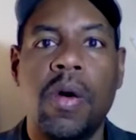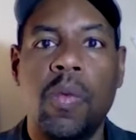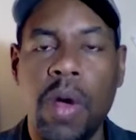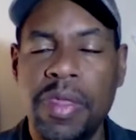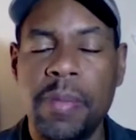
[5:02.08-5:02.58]

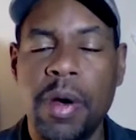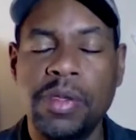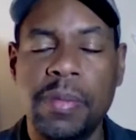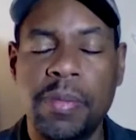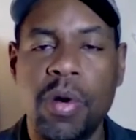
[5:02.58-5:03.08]
what the
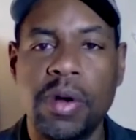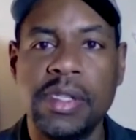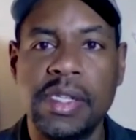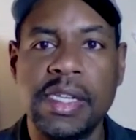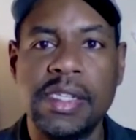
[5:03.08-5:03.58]
most
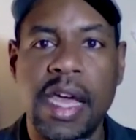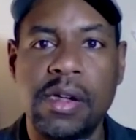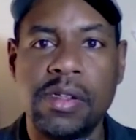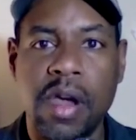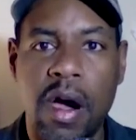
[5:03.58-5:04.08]
important
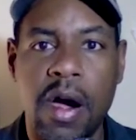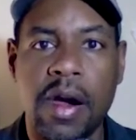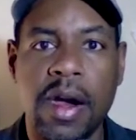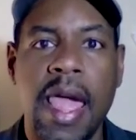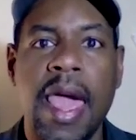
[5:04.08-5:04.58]
details
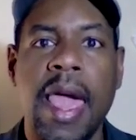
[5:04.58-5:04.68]
are,